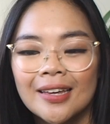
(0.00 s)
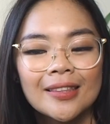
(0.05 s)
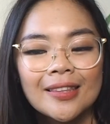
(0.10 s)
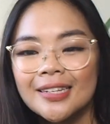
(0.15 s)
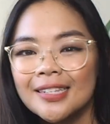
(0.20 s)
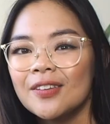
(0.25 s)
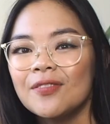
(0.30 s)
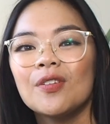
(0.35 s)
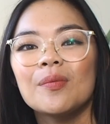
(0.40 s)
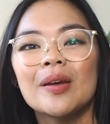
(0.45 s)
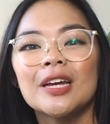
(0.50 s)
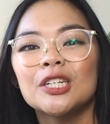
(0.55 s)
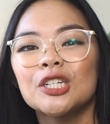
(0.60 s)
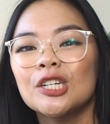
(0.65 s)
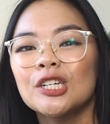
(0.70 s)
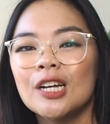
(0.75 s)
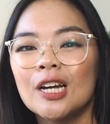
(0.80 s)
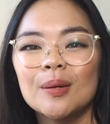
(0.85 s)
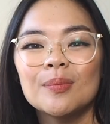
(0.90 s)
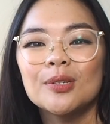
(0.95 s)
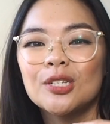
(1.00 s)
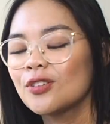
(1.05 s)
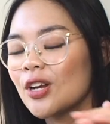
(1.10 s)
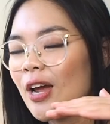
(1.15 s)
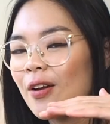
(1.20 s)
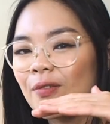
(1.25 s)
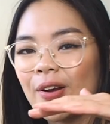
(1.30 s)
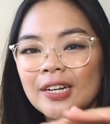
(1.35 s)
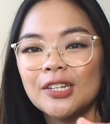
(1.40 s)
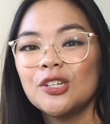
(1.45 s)
This information comes
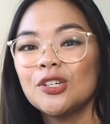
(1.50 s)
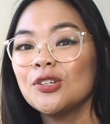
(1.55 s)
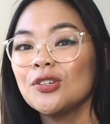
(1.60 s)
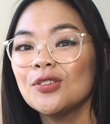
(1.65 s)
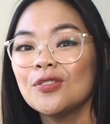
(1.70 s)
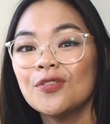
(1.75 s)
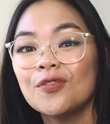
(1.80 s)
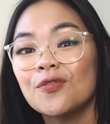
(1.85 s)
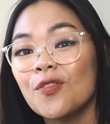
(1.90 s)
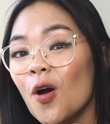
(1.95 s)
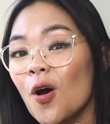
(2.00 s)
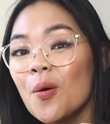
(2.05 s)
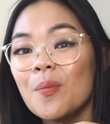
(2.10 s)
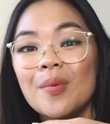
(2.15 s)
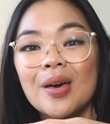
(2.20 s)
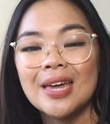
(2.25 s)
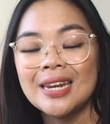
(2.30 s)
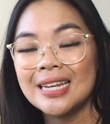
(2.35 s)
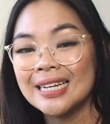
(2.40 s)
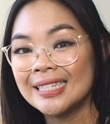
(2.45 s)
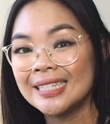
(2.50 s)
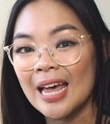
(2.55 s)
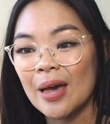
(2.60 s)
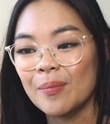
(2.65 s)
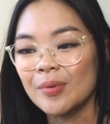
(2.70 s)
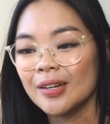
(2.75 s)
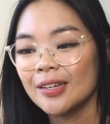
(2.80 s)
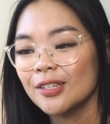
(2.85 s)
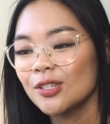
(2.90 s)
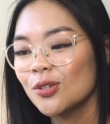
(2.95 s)
direct to you from an
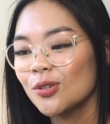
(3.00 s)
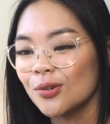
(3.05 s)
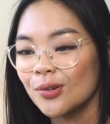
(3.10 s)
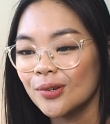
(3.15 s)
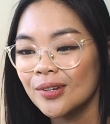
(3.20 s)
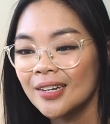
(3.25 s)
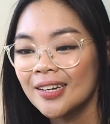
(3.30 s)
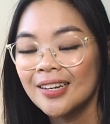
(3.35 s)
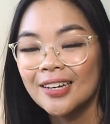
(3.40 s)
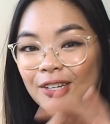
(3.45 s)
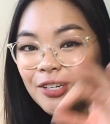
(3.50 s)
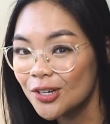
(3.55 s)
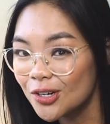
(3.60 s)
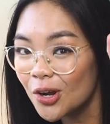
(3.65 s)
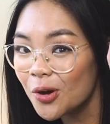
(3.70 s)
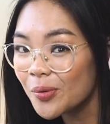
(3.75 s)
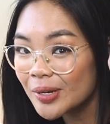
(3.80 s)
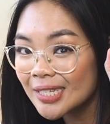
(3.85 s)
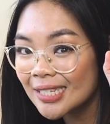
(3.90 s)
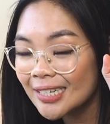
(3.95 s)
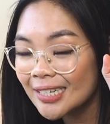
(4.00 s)
examiner, so you know it's